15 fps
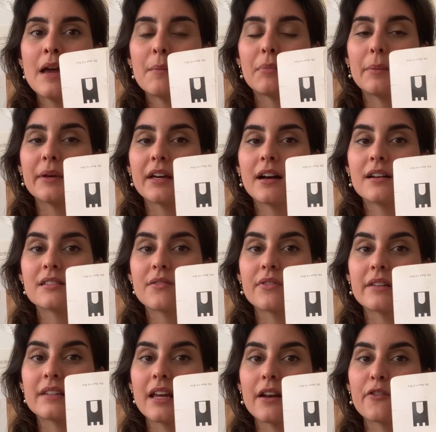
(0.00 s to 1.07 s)
but because of
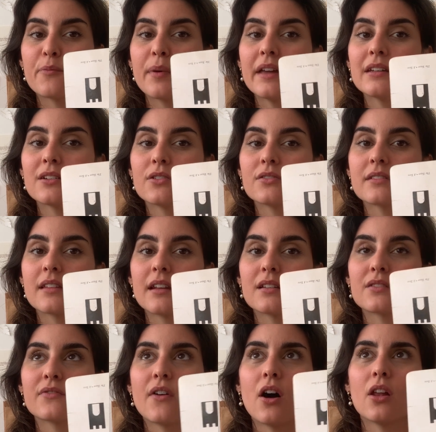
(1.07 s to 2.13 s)
the Ten of Pentacles that
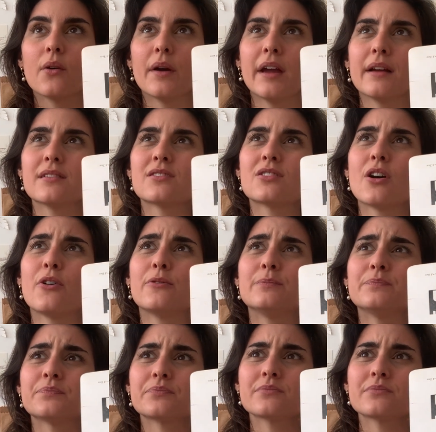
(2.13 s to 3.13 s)
is following. So